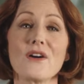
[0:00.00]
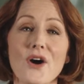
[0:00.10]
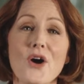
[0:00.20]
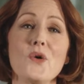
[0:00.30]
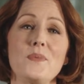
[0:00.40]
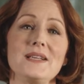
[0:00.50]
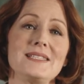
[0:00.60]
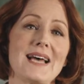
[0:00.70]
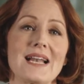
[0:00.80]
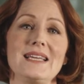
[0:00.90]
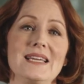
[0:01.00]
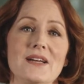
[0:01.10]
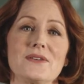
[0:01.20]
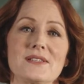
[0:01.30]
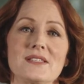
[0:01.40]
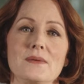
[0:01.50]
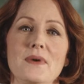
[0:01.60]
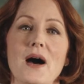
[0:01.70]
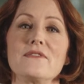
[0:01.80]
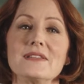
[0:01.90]
our open data
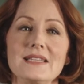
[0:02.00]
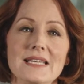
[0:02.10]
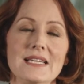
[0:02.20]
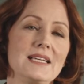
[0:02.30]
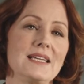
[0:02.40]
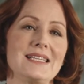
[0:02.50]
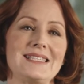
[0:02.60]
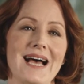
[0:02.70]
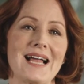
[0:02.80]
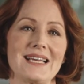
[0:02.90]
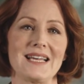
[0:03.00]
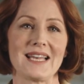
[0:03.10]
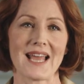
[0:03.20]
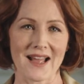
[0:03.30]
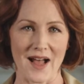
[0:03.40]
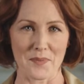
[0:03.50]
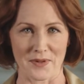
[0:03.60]
ecosystem of leading data and AI